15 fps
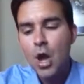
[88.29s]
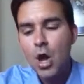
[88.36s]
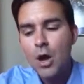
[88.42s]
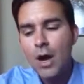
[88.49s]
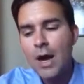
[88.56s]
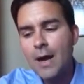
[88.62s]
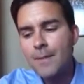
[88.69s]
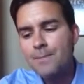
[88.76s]

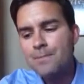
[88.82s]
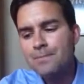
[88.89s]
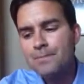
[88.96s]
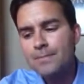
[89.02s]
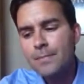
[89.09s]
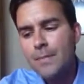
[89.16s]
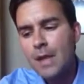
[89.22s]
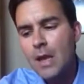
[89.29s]

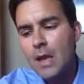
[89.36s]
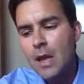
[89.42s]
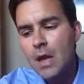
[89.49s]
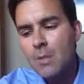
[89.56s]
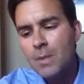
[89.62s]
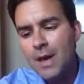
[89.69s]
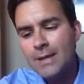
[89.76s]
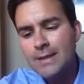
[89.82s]

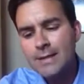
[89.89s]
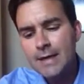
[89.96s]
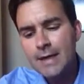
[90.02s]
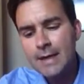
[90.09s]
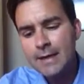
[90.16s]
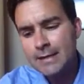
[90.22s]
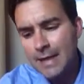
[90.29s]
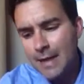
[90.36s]
But
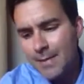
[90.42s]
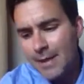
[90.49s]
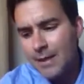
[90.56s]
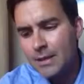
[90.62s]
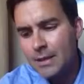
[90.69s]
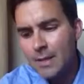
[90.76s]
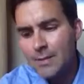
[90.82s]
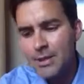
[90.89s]
let
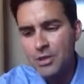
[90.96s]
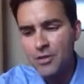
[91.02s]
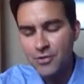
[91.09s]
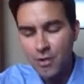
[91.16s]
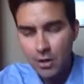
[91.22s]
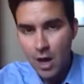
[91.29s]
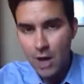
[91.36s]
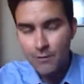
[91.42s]
me just
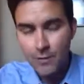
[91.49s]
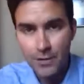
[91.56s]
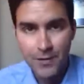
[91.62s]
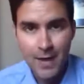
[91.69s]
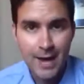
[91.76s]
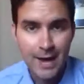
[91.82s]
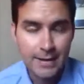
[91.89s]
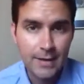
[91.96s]
start off with
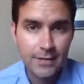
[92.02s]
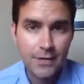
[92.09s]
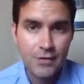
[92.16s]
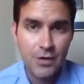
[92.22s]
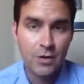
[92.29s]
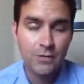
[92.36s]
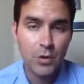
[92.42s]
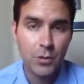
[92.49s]
that. I did this
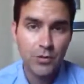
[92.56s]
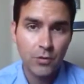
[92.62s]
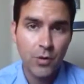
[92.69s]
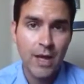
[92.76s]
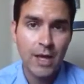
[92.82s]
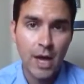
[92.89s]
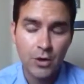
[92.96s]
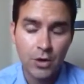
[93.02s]
interview with
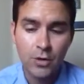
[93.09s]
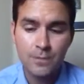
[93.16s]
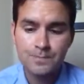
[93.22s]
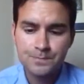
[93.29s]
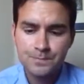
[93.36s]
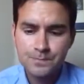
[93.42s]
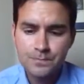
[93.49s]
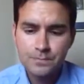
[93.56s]
Greg Hunter
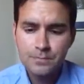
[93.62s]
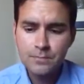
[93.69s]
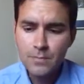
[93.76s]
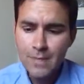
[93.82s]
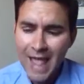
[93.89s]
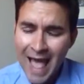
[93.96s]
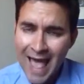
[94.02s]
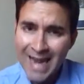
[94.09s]

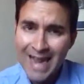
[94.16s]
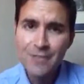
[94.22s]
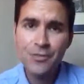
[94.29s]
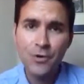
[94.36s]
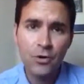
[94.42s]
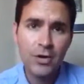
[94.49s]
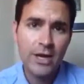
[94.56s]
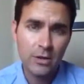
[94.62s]
at
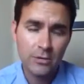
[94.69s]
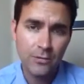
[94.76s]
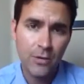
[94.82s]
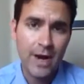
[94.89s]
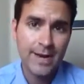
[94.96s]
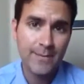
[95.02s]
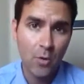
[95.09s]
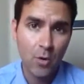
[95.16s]
8:30 on
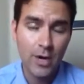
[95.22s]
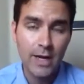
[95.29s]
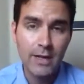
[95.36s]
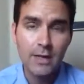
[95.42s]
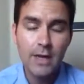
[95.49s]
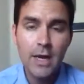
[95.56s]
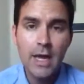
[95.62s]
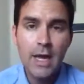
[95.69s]
Friday
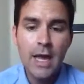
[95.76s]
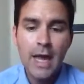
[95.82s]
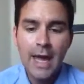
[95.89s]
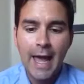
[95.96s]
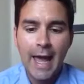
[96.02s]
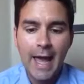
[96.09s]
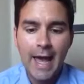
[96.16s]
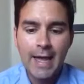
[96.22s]
morning.
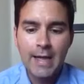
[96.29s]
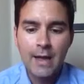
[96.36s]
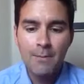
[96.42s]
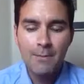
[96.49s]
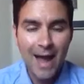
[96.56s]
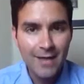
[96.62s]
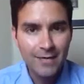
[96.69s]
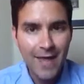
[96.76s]
And
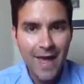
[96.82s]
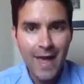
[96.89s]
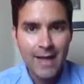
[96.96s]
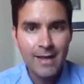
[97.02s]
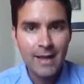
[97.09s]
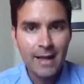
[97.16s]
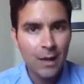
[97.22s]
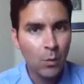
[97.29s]
by
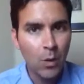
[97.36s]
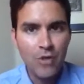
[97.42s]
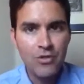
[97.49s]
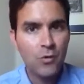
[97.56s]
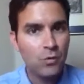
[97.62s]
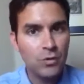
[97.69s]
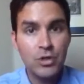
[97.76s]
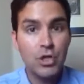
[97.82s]
then, it
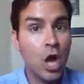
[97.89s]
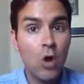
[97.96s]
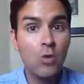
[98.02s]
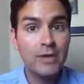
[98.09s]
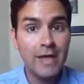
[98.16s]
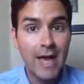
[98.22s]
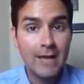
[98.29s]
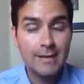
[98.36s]
wasn't
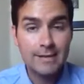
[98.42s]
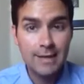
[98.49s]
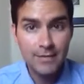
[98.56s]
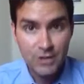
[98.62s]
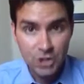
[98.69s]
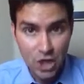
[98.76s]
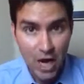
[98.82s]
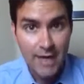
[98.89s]
known yet,
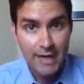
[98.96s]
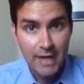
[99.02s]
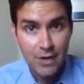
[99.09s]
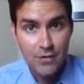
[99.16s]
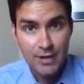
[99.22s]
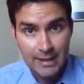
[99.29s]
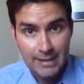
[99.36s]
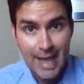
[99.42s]
the
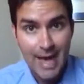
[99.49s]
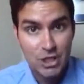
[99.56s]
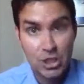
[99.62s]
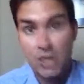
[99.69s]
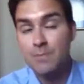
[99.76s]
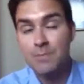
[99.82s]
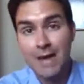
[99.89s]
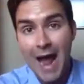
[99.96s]
Chinese
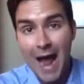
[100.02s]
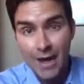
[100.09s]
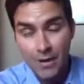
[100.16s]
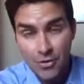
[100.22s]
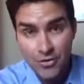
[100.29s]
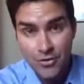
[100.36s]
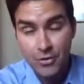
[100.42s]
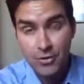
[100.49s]
connection. But I
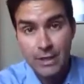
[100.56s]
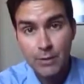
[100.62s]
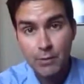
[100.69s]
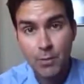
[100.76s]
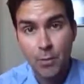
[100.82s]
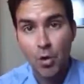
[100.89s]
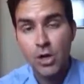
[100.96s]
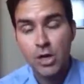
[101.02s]
certainly
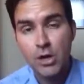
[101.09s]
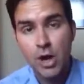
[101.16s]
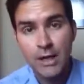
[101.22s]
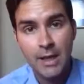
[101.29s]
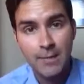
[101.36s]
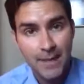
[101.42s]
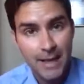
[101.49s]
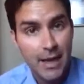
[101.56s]
reported
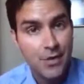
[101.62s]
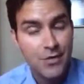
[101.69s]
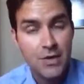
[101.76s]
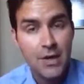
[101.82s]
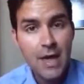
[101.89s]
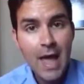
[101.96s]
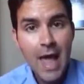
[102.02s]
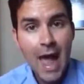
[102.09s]
on it because,
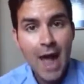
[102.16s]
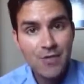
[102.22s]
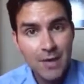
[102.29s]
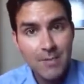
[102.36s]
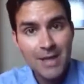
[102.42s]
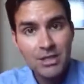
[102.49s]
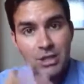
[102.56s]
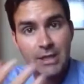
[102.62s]
as I
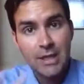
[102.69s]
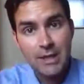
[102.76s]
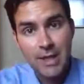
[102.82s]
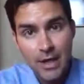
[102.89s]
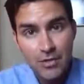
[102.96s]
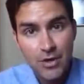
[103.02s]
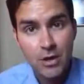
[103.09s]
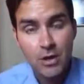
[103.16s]
mentioned in
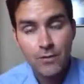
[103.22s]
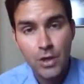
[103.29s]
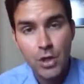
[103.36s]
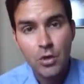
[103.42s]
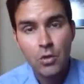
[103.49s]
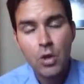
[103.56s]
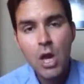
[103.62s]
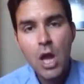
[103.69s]
his
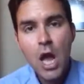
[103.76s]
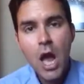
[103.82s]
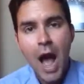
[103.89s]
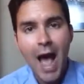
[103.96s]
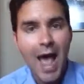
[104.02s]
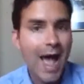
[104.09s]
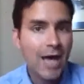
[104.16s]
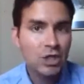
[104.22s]
interview,
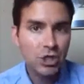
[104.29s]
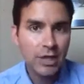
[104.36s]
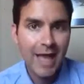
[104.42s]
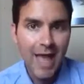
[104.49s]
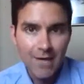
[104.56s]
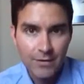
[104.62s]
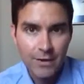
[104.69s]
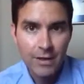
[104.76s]
I actually
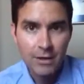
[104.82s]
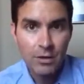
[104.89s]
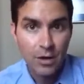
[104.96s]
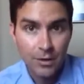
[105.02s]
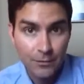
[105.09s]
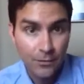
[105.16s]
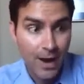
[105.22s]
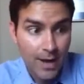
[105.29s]
have
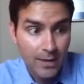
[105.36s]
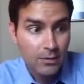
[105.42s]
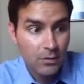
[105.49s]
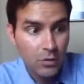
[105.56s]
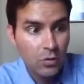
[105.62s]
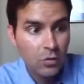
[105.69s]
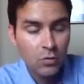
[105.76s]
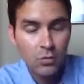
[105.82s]
a friend
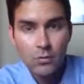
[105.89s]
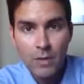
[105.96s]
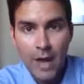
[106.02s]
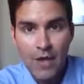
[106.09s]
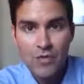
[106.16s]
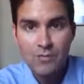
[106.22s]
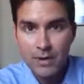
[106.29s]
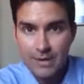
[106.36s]
who
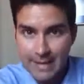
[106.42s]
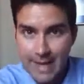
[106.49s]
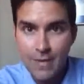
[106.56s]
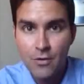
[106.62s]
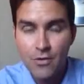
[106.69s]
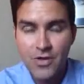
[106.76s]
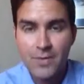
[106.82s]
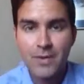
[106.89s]
has put
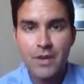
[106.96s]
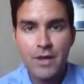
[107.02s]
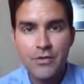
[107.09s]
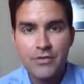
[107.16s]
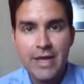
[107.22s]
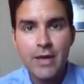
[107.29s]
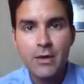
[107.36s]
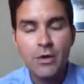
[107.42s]
together some of
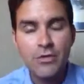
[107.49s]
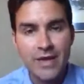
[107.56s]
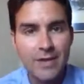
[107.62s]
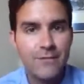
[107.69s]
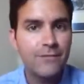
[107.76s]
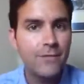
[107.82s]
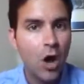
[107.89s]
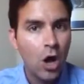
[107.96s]
these deals that
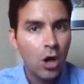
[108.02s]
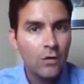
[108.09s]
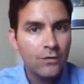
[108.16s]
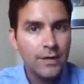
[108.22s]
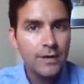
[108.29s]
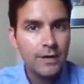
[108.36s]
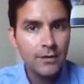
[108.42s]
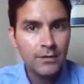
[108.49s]

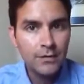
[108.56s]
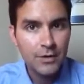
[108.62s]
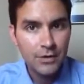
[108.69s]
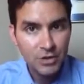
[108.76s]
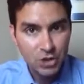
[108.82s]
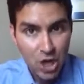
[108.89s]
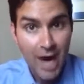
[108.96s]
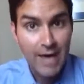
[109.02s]
involved
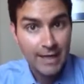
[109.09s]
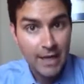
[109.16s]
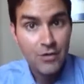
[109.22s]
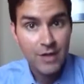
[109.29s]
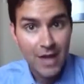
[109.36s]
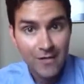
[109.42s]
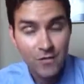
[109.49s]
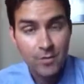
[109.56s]
this
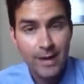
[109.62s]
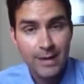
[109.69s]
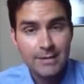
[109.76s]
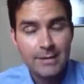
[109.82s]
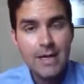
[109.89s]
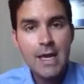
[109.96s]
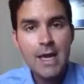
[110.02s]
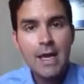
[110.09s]
Chinese
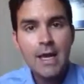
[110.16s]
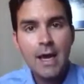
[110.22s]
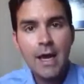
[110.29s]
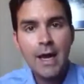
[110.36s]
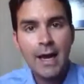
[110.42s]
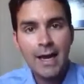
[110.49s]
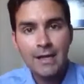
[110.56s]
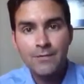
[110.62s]
government
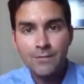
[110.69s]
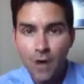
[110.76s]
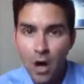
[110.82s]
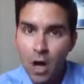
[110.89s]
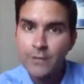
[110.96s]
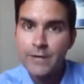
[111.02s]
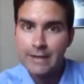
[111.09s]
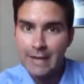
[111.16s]
and
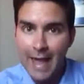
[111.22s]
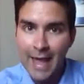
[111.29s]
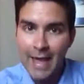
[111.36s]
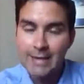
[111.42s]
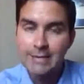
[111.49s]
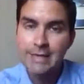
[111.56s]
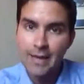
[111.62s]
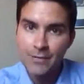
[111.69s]
involved
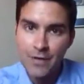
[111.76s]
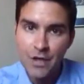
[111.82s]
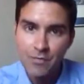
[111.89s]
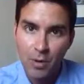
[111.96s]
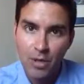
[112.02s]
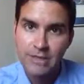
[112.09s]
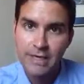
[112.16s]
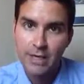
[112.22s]
land in these
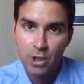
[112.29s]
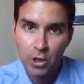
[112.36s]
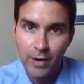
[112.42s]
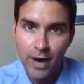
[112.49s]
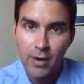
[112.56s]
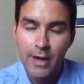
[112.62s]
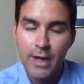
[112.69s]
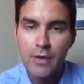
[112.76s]
particular
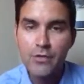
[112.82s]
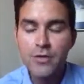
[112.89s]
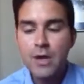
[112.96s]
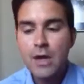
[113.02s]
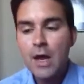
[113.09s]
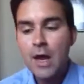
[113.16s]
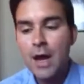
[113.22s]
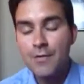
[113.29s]
areas.
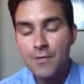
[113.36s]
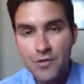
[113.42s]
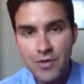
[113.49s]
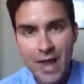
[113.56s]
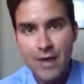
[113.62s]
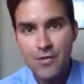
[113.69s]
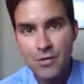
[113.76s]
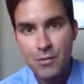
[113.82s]
In this
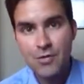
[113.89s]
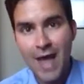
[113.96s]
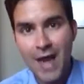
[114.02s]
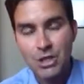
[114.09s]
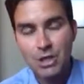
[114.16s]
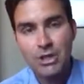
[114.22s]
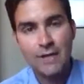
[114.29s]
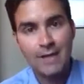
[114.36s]
case, it was
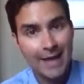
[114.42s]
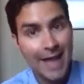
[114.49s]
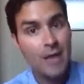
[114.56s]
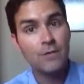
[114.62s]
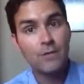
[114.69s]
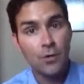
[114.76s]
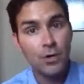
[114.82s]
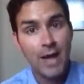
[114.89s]
actually in the
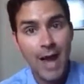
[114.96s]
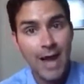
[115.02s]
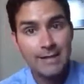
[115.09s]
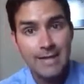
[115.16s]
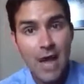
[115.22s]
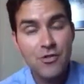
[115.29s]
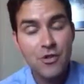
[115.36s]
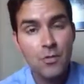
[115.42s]
California high
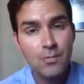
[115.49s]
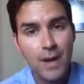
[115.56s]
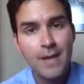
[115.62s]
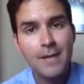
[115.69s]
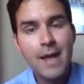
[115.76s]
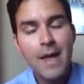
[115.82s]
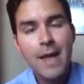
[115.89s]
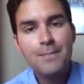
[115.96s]
desert.
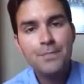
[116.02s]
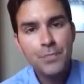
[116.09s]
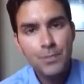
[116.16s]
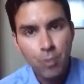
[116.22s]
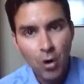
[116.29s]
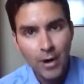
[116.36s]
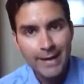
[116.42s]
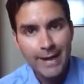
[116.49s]
But
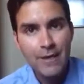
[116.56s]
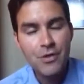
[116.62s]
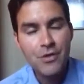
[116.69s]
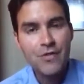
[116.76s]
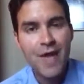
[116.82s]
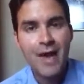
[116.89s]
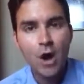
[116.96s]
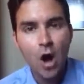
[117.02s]
point
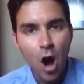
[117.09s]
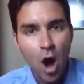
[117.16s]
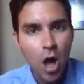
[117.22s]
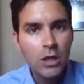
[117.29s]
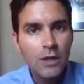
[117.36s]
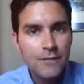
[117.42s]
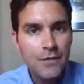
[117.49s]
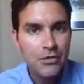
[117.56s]
is that
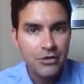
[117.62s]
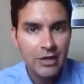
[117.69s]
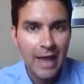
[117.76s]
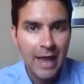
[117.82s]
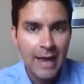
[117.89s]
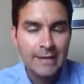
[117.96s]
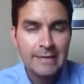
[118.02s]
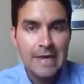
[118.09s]
all of this
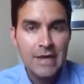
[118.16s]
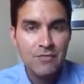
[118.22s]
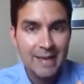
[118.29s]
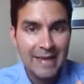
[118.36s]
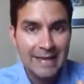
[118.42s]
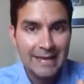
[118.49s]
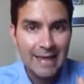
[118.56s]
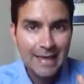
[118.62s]
land is
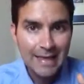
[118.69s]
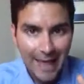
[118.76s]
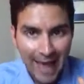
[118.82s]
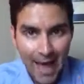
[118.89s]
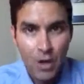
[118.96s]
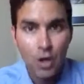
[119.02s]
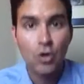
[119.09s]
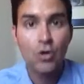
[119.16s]
being
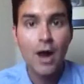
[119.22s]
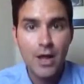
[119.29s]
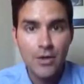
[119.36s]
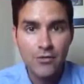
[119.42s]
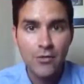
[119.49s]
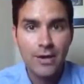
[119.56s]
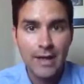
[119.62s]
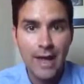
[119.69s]

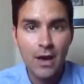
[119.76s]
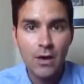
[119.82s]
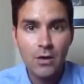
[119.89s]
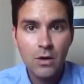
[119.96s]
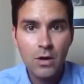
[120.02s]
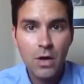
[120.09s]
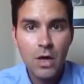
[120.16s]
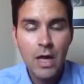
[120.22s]
categorized right now.
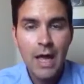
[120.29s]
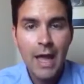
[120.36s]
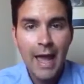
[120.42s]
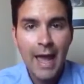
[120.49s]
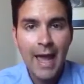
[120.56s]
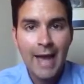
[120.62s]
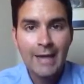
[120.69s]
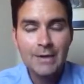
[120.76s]

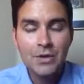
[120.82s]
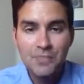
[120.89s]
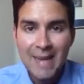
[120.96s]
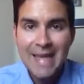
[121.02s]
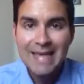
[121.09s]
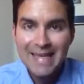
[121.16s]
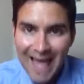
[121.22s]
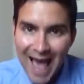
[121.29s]
And it's
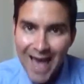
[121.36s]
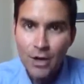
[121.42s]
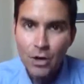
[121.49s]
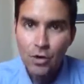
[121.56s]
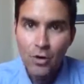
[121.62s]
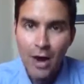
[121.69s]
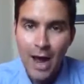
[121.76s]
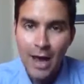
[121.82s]
being
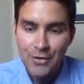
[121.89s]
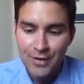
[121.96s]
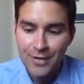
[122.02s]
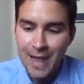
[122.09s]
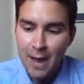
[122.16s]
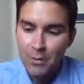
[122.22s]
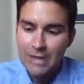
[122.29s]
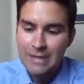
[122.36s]
categorized,
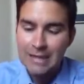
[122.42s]
and I would